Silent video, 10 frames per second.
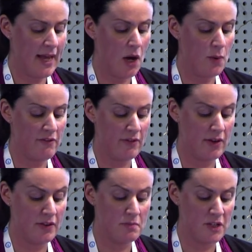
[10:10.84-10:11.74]

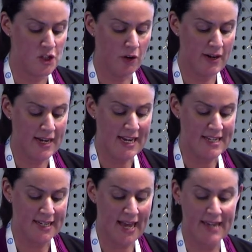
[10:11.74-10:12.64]
However, the majority
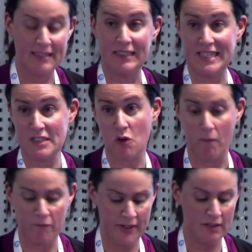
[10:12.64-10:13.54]
indicated less
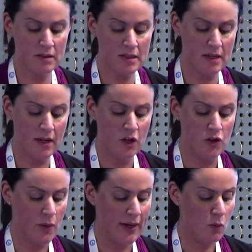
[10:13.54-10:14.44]
confidence,
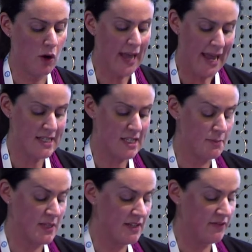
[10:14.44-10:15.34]
knowing what
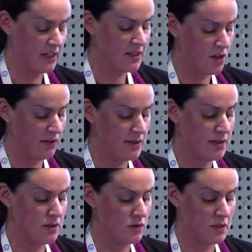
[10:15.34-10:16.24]
cancer-specific
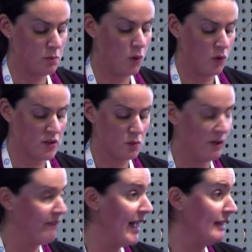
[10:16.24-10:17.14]
services or supports
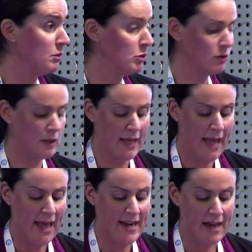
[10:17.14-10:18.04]
were available
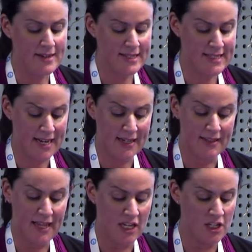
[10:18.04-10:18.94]
and
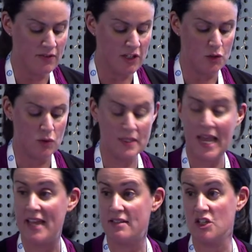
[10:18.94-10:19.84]
understanding the individual's
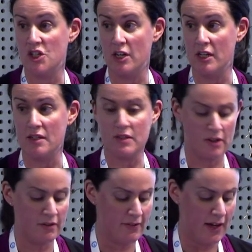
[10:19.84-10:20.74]
cancer journey
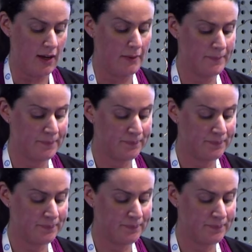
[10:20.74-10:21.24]
so far.